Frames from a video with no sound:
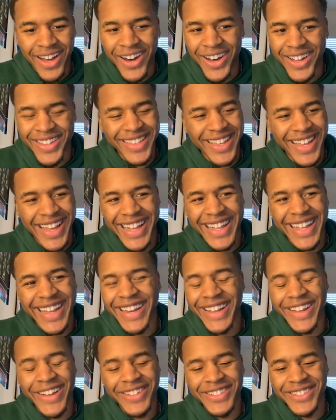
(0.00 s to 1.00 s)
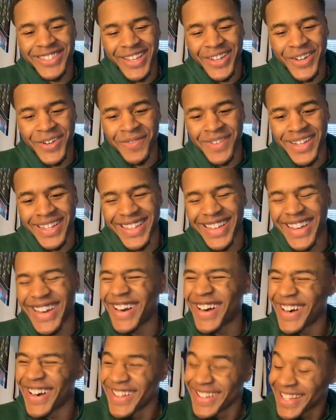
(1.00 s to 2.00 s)
No, I gotta go to jail, Mike.
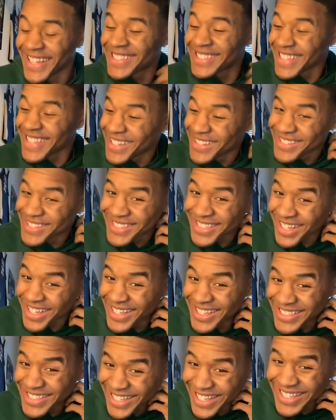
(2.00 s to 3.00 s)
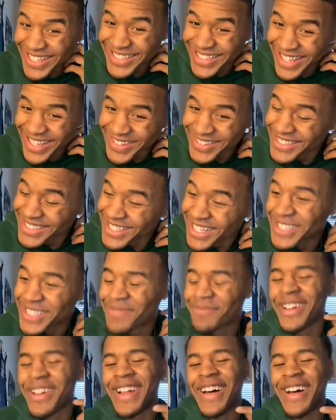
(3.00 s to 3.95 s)
Oh, that sounds sus. That sounds sus.